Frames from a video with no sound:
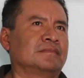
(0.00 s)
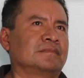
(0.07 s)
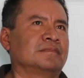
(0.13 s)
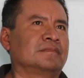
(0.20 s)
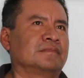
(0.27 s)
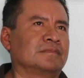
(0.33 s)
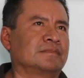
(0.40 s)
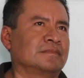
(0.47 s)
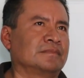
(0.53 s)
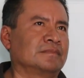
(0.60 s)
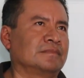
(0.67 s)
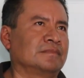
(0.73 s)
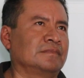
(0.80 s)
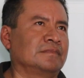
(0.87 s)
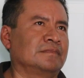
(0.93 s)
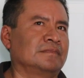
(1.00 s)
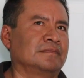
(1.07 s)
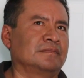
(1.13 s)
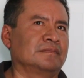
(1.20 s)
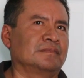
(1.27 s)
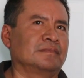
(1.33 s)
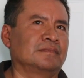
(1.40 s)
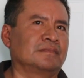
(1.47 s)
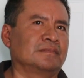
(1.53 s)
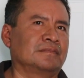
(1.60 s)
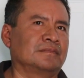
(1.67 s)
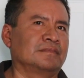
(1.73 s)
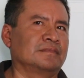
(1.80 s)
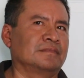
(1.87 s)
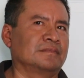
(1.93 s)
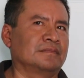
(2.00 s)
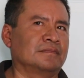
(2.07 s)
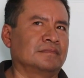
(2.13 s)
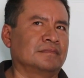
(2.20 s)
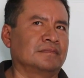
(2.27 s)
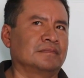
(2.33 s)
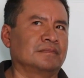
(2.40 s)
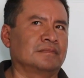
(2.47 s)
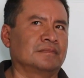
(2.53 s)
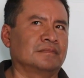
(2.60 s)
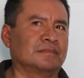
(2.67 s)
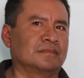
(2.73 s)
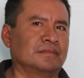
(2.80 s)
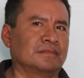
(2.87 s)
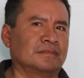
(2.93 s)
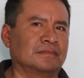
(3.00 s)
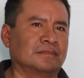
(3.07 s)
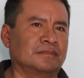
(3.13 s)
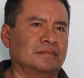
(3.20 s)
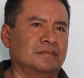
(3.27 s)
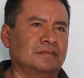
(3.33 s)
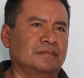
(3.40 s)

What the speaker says: The person shown says nothing.